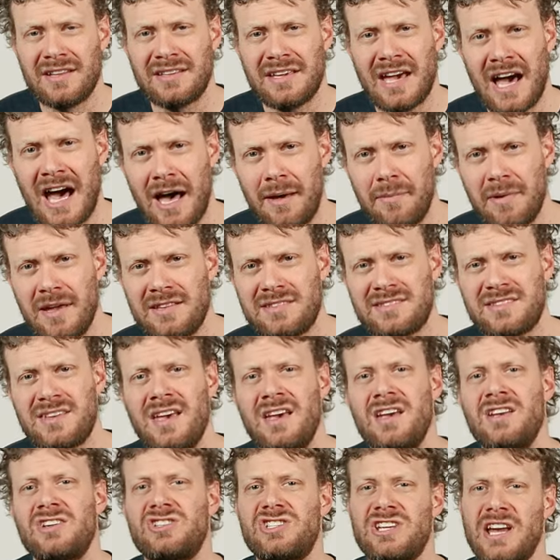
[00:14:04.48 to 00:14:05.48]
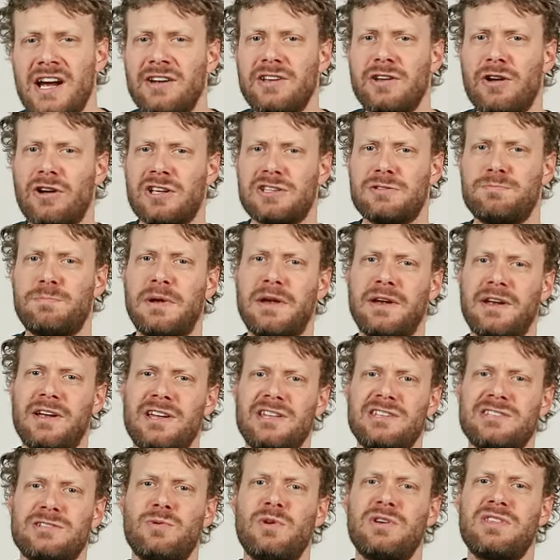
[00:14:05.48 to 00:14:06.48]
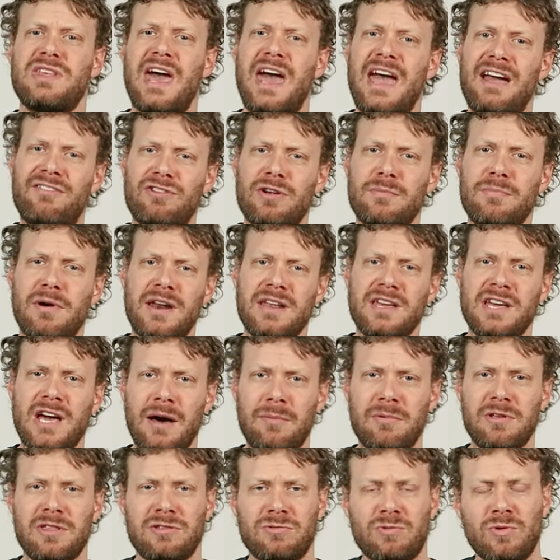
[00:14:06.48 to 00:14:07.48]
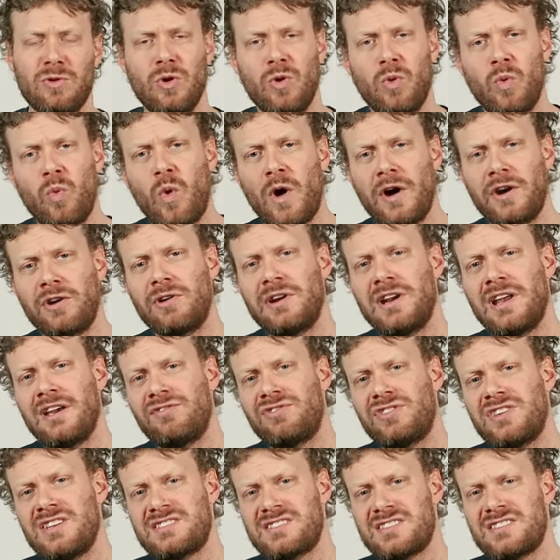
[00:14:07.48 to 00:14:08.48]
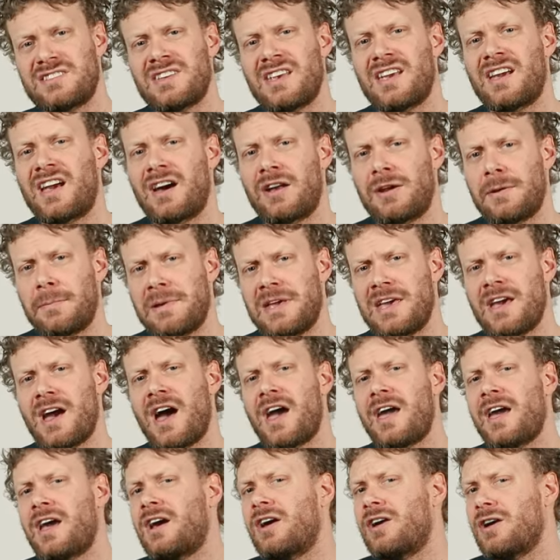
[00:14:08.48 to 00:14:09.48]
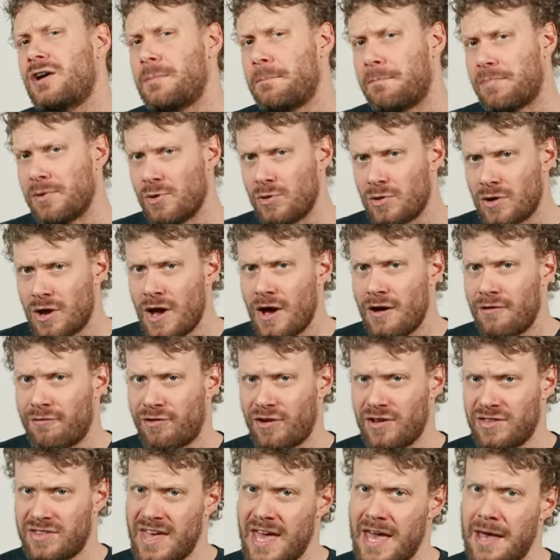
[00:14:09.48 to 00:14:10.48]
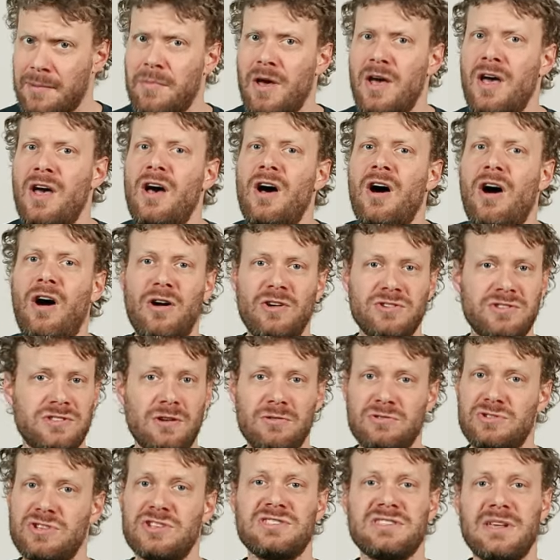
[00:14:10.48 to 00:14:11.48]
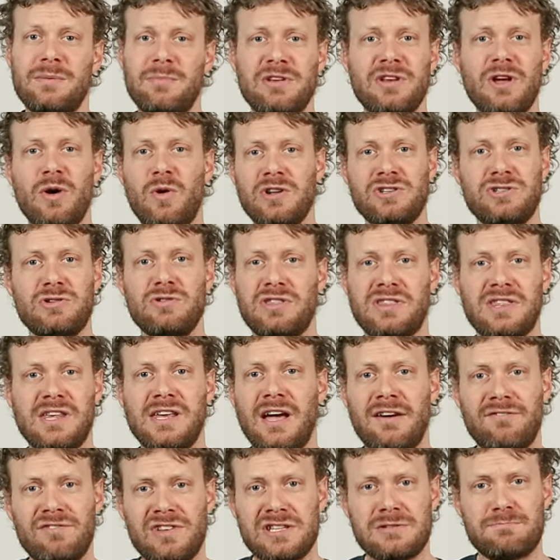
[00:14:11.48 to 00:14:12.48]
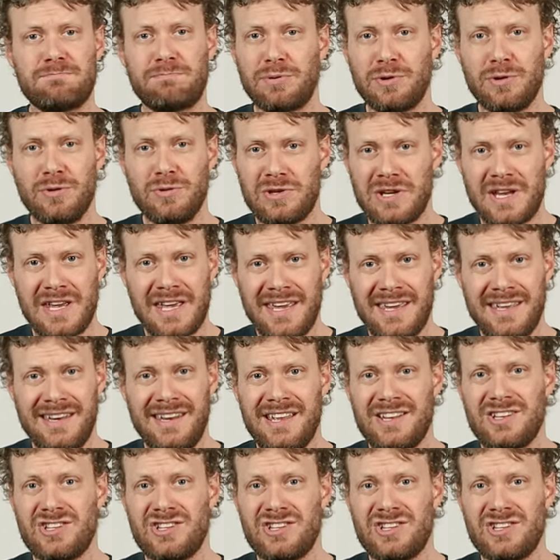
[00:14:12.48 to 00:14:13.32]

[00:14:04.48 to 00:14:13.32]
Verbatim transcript: the comments. Share your experience with everybody coming through, wondering if this is gonna be a good boot for them. Also, just let me know what you think of this boot in